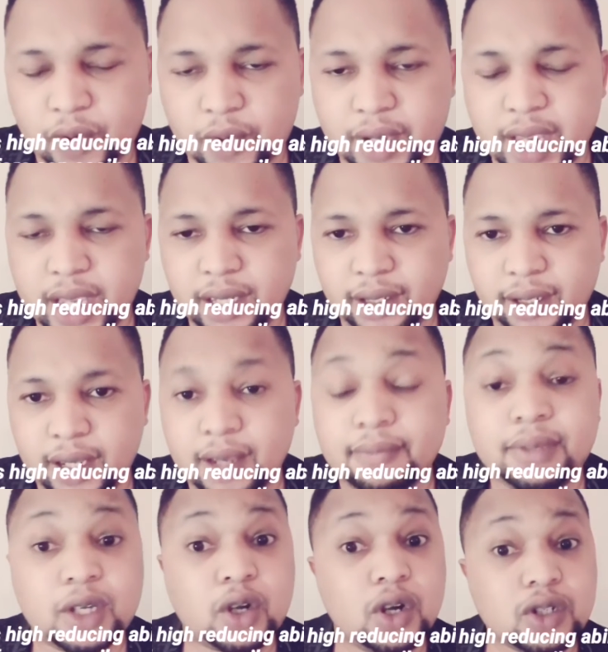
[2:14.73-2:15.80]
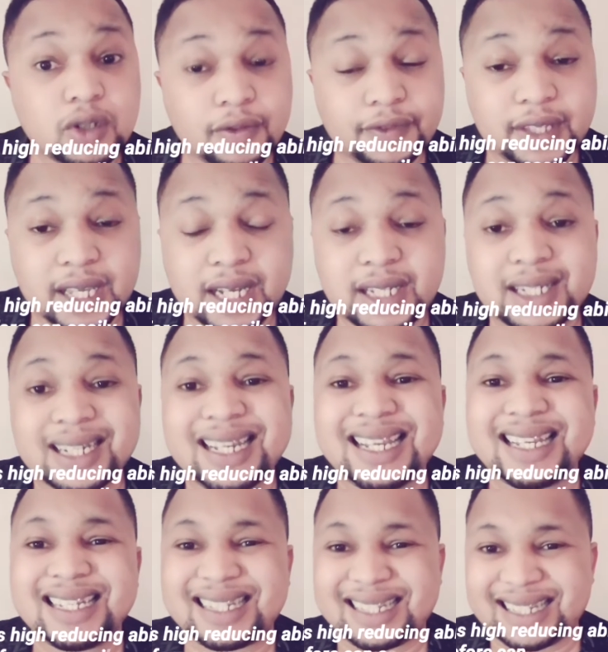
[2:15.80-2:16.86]
Okay, because of that,
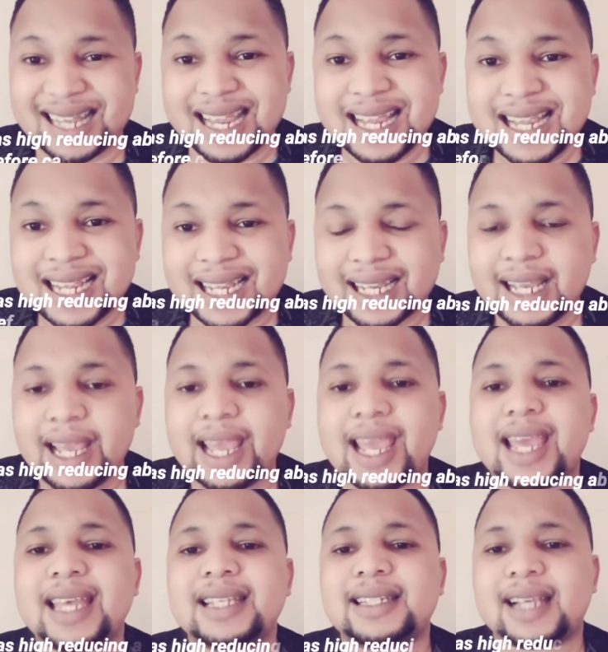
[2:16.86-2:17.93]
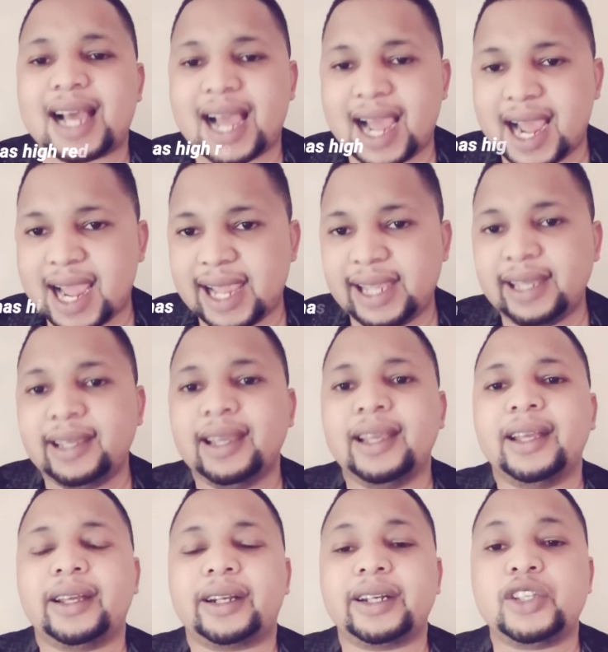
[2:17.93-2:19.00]
zinc has high
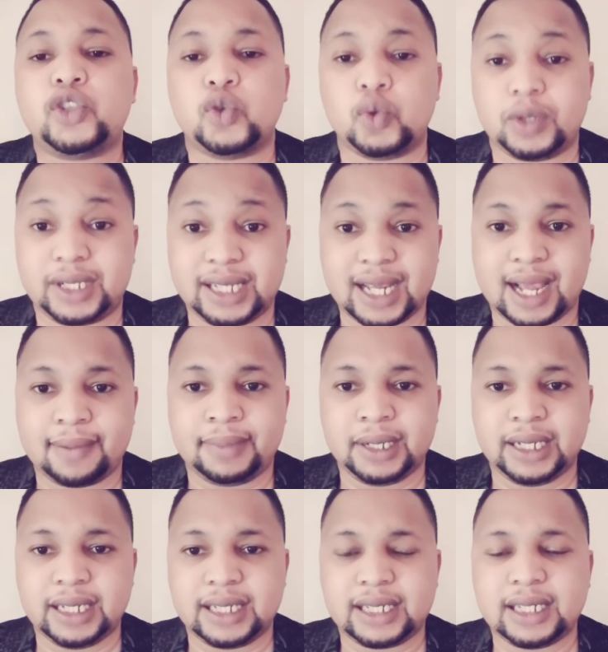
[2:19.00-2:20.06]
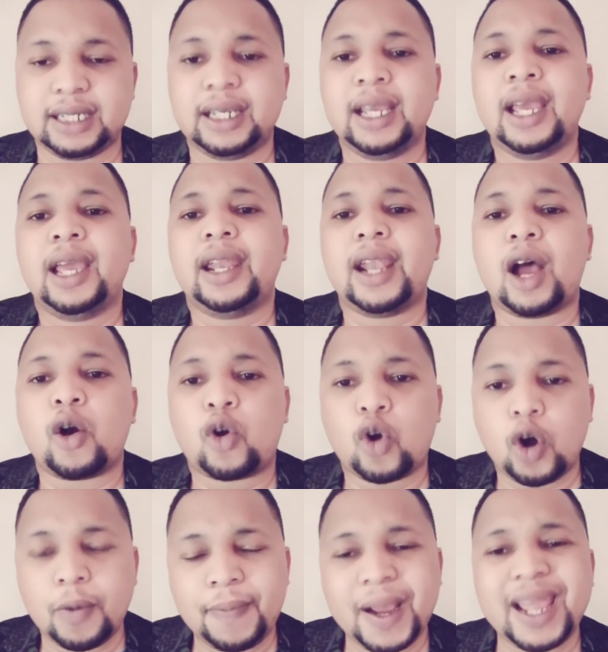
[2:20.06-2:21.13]
reducing ability. Now,
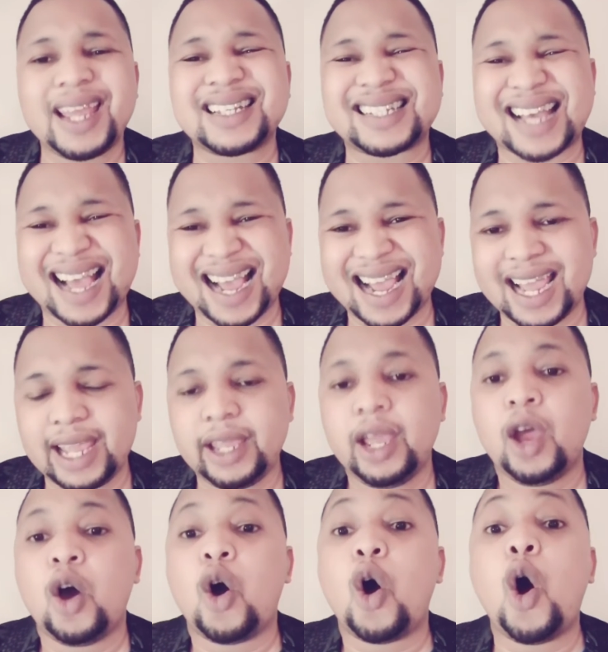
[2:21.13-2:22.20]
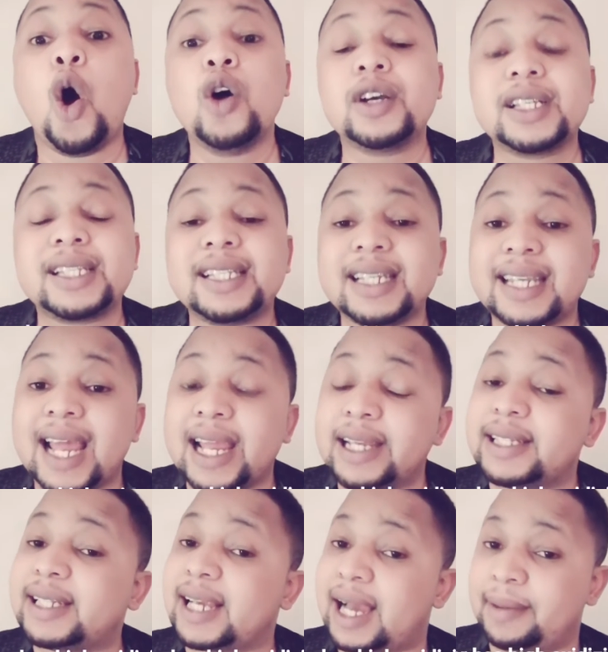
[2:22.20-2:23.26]
copper has high
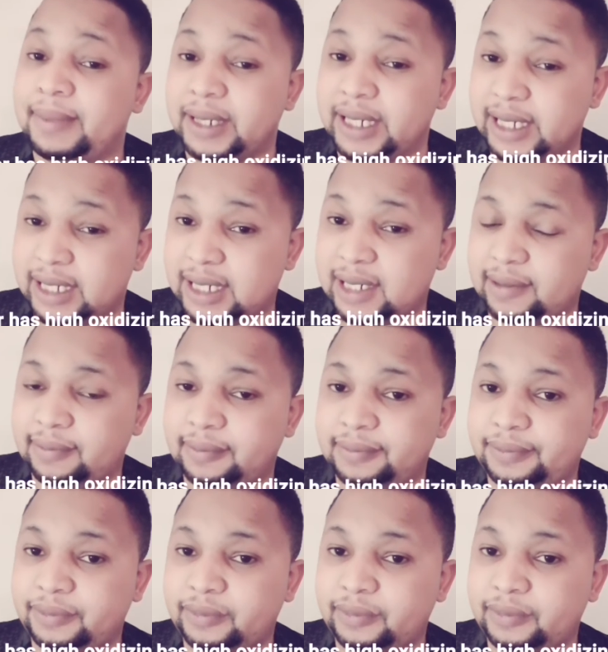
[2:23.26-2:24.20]
oxidizing ability.